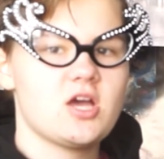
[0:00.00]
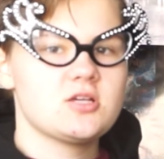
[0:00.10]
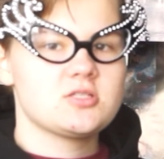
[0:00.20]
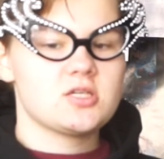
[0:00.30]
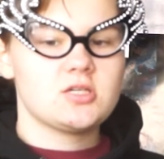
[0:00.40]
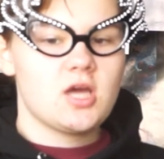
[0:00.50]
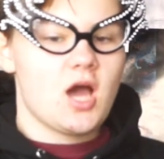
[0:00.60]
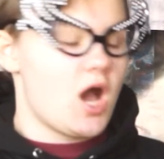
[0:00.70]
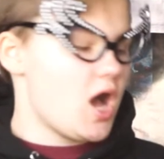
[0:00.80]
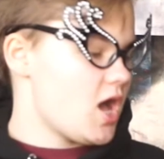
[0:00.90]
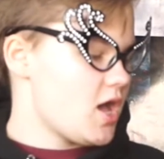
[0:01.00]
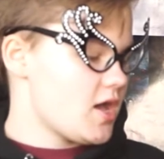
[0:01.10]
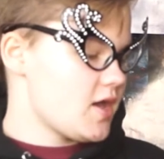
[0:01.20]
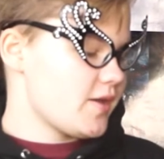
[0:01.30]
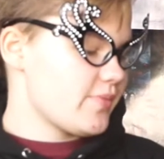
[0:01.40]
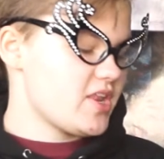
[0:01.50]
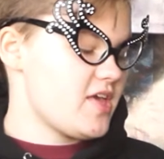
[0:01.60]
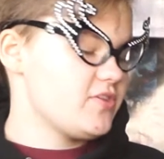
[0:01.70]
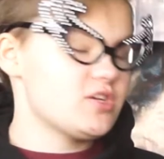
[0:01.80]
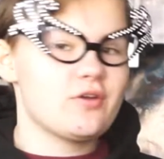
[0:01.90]
So I mean,
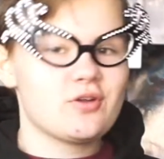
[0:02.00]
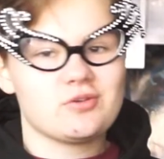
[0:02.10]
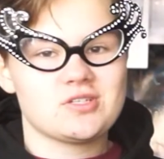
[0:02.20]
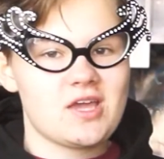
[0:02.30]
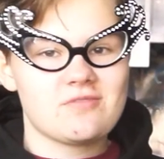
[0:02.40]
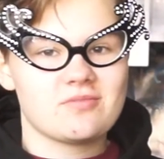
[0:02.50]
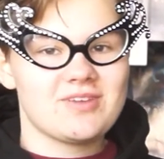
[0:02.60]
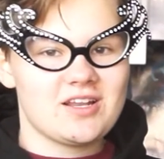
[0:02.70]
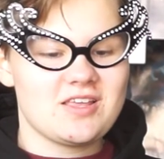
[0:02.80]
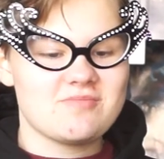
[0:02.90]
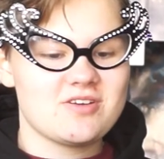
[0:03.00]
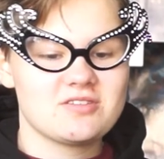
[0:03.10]
if you don't know what to get from Mina Lima,